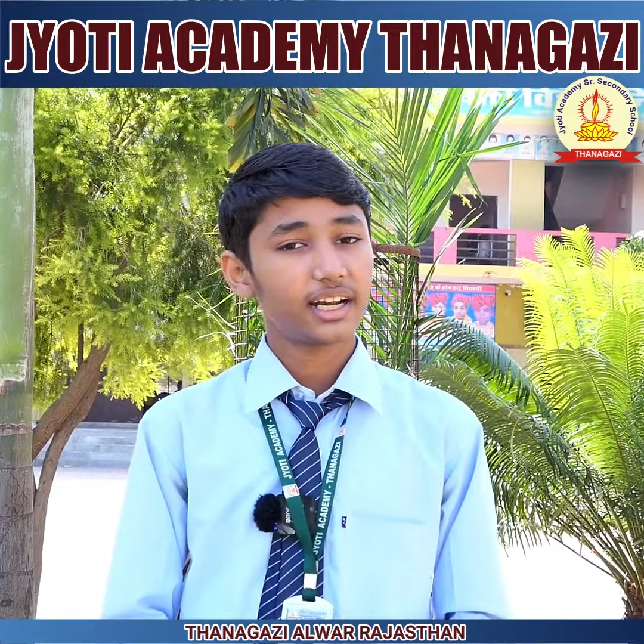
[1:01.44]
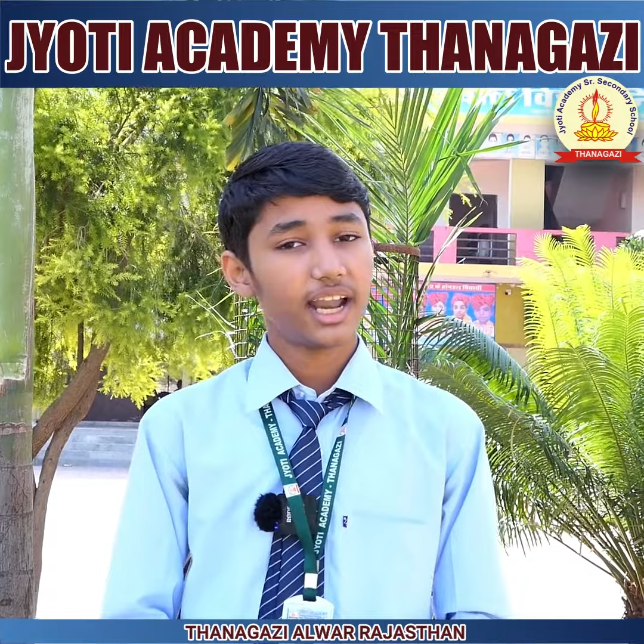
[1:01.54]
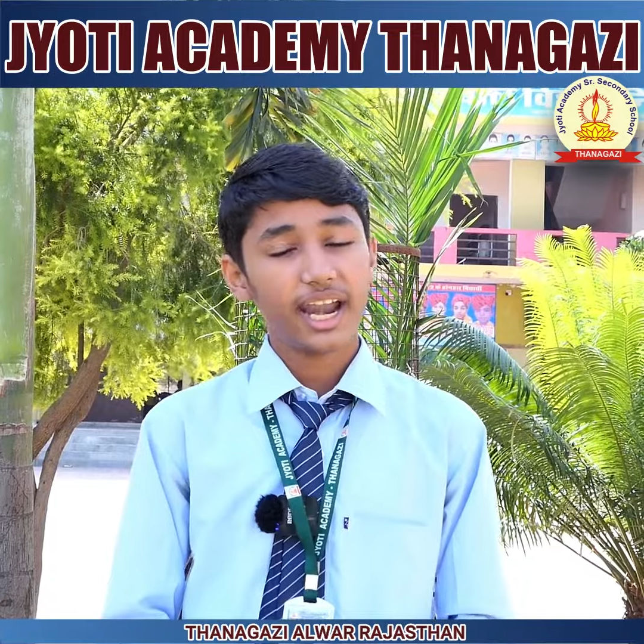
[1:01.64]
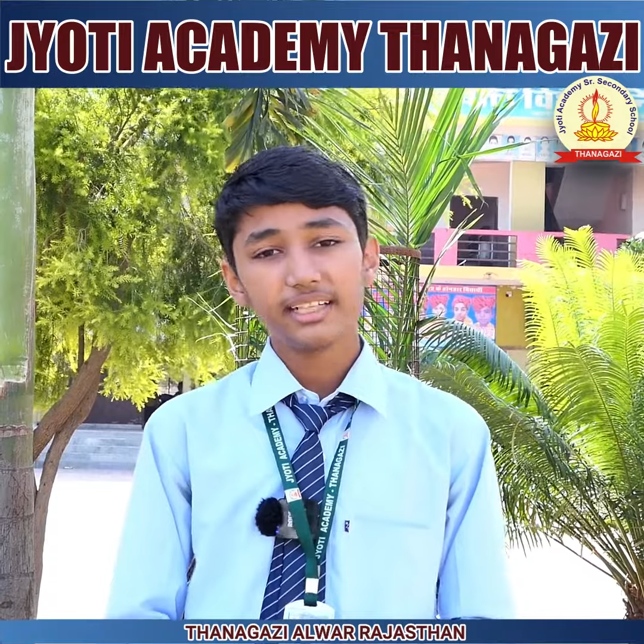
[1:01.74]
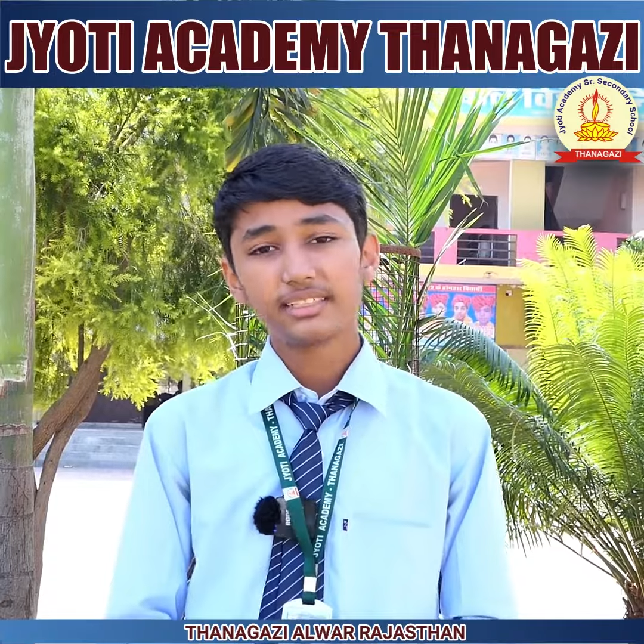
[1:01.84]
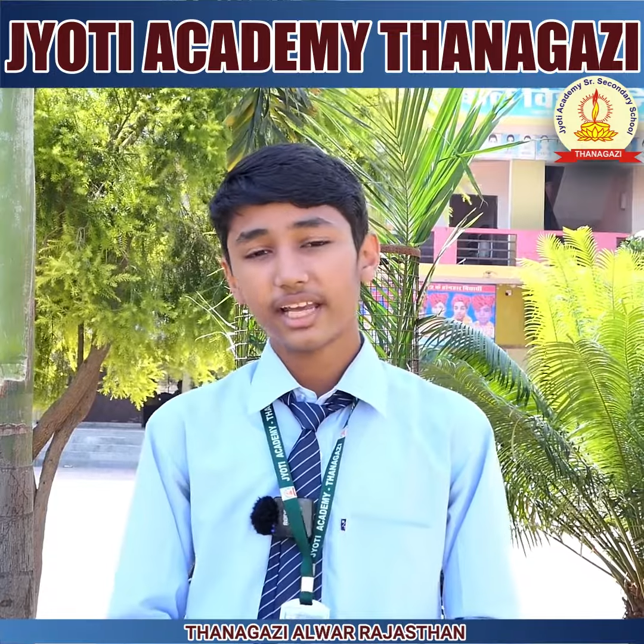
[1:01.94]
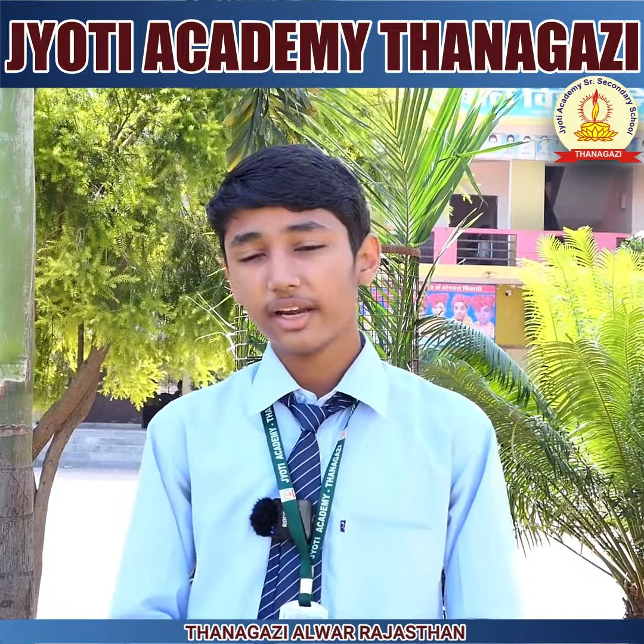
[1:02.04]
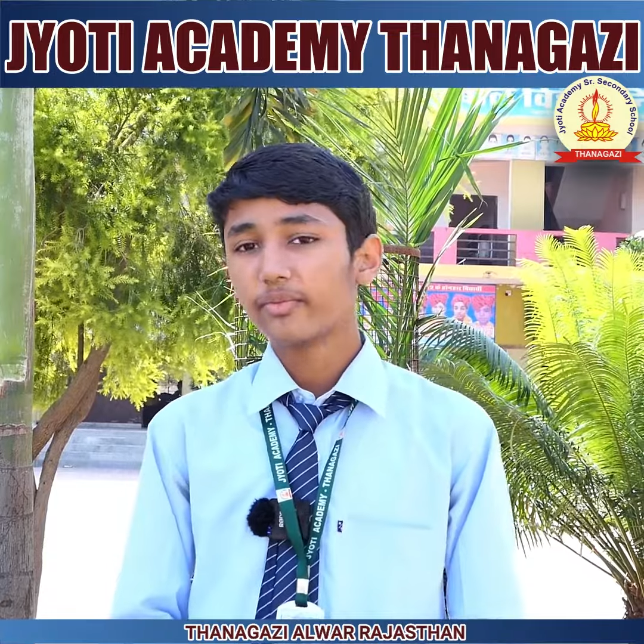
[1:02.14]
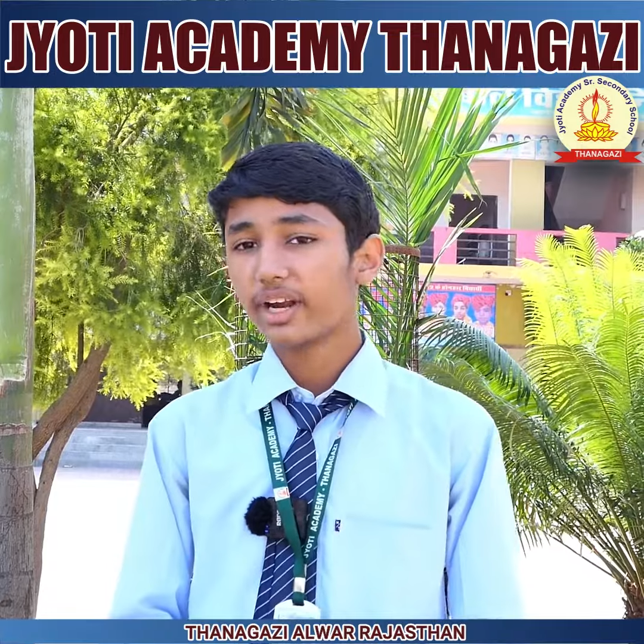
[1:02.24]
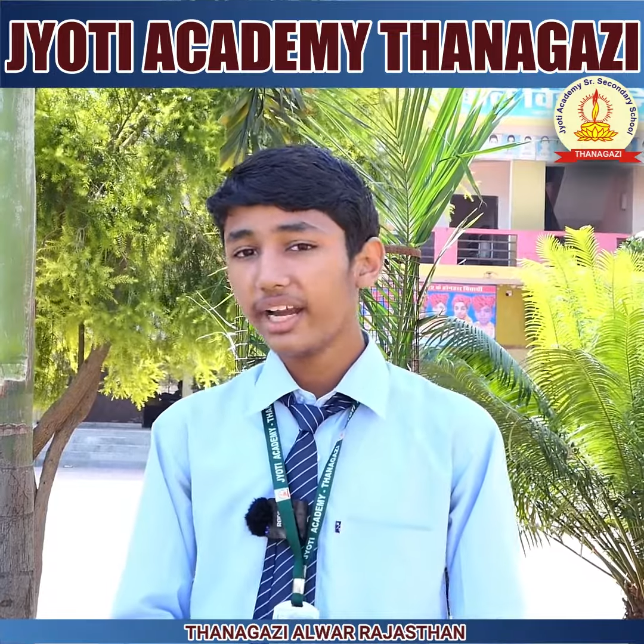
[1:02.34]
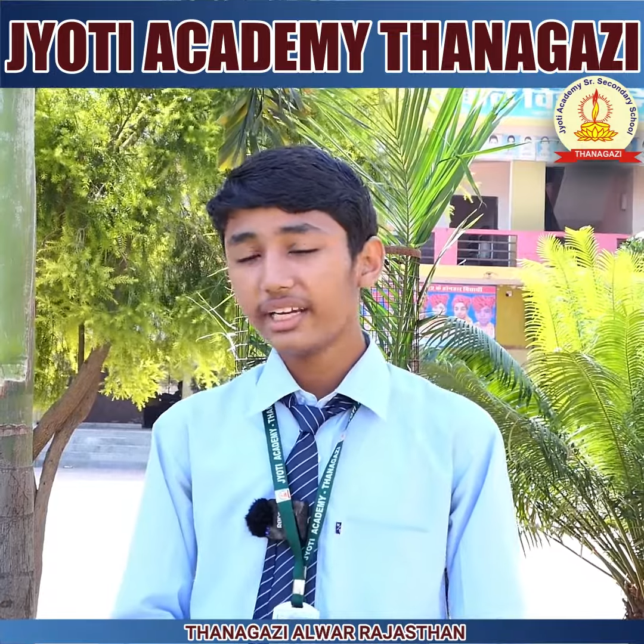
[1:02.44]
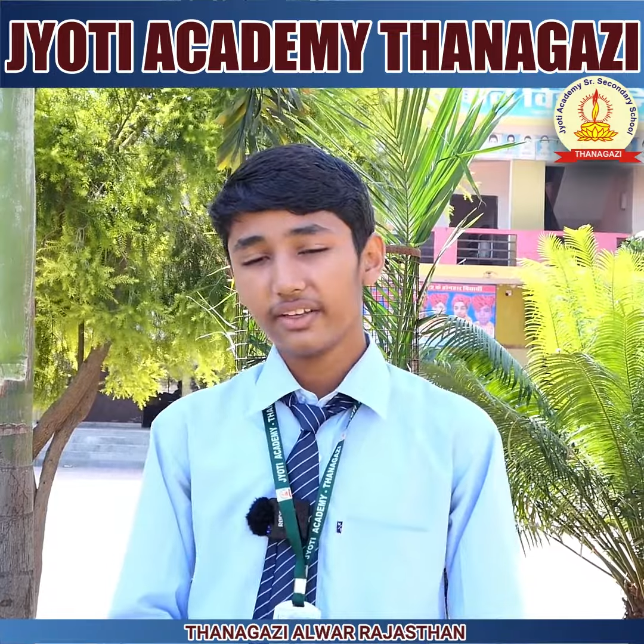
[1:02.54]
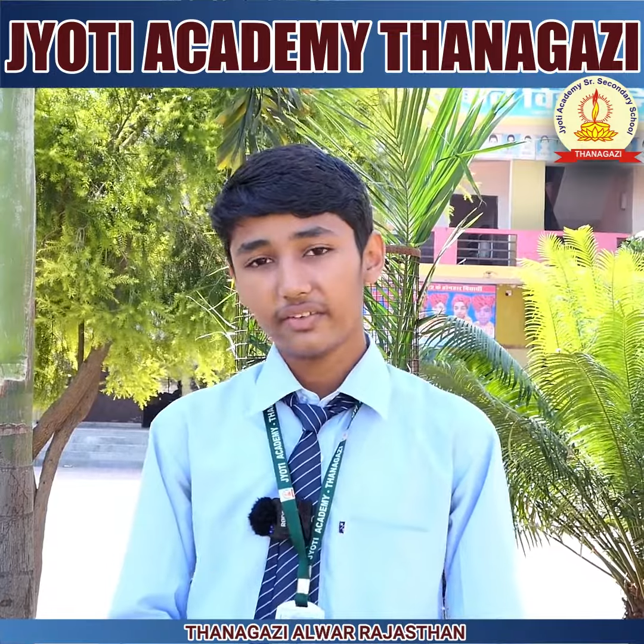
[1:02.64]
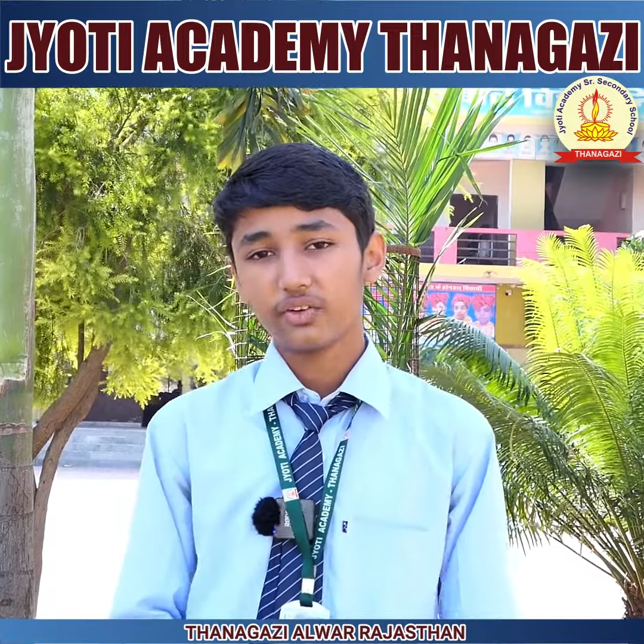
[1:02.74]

light shine bright even